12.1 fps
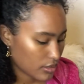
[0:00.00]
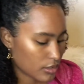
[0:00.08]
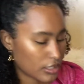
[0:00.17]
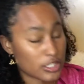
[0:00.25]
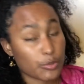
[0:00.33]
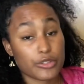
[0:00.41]

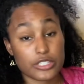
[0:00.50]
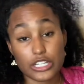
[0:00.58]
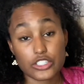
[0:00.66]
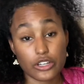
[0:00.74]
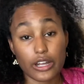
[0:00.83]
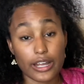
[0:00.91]
to protect
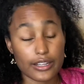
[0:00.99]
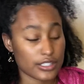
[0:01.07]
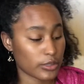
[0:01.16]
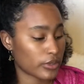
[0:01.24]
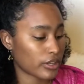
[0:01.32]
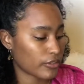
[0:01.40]
your eyes or
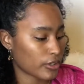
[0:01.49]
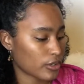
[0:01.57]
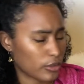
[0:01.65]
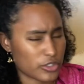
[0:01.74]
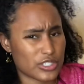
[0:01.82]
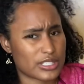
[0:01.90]
whatever,
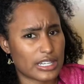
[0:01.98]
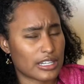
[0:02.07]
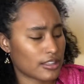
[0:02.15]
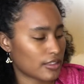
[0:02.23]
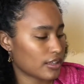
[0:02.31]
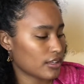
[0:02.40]
or just
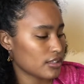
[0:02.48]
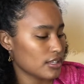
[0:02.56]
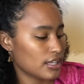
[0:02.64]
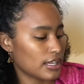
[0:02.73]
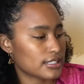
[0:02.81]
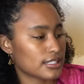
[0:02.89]
anything,
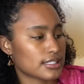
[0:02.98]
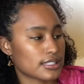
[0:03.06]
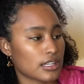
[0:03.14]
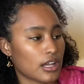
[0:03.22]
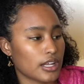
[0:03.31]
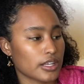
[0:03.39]
is it's
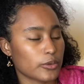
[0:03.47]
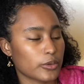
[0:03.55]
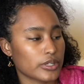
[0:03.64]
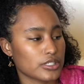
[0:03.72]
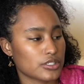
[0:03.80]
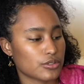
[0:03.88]
not
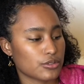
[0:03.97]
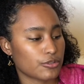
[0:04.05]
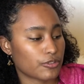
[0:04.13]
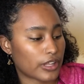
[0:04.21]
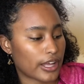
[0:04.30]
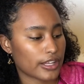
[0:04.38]
going to
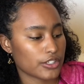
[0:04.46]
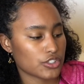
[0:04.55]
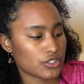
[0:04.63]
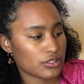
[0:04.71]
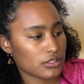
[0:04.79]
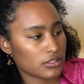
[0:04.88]

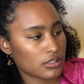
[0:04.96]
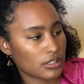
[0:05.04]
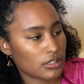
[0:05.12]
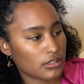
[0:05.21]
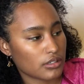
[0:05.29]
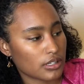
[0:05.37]
flash
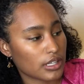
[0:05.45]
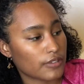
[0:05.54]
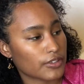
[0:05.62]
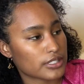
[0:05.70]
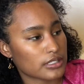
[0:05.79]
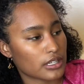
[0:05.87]
if
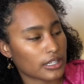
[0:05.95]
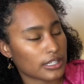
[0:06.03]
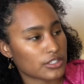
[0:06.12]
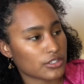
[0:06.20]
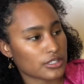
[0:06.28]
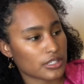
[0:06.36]
it's not
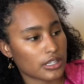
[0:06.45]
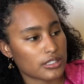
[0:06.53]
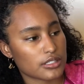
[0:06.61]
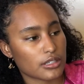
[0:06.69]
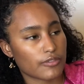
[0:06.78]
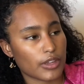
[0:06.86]
against your skin.
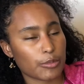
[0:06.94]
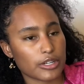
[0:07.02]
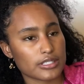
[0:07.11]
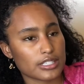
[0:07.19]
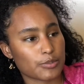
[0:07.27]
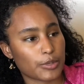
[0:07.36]
So if I press
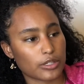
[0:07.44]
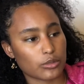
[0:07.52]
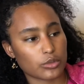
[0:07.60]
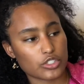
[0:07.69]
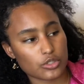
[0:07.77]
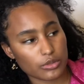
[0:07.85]
this button,
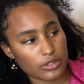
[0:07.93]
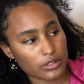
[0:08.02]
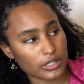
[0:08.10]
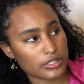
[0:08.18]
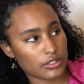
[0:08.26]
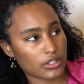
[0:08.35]
which is where the
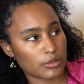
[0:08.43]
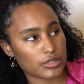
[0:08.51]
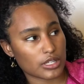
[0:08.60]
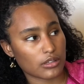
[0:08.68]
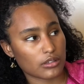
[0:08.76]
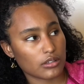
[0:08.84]
laser comes
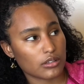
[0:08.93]
out,